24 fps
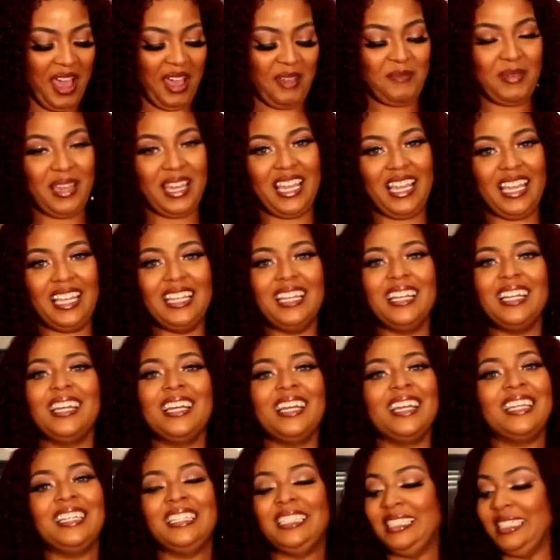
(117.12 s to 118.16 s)
I mean,
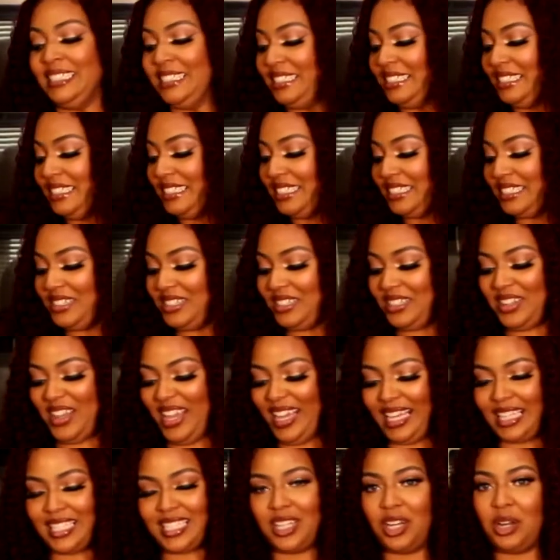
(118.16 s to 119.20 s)
you
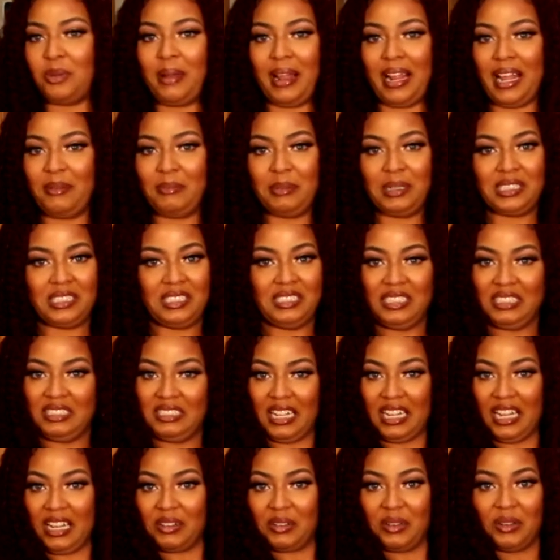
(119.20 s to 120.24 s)
ain't gotta tell nobody how much
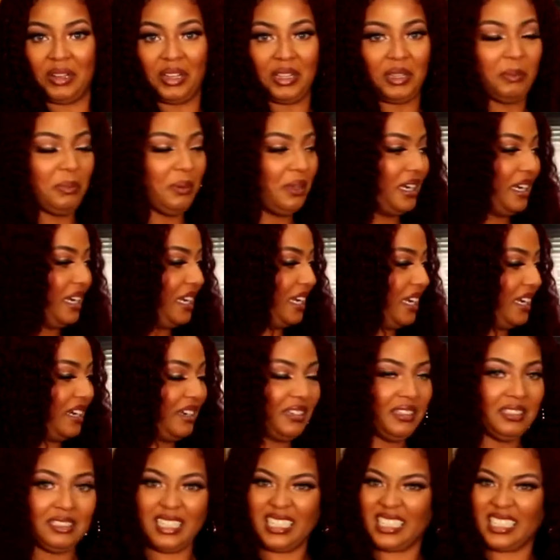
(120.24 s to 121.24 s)
alcohol you put in there.